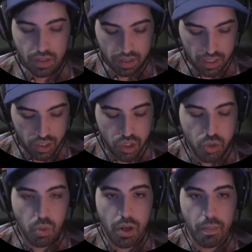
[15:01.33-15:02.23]
I do
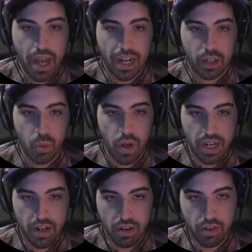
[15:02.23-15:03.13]
want to back away
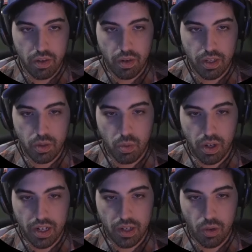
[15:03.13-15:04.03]
here, though. I don't want
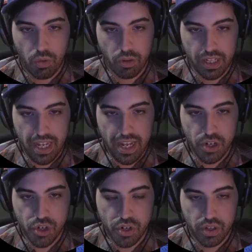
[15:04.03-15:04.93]
to over-engage.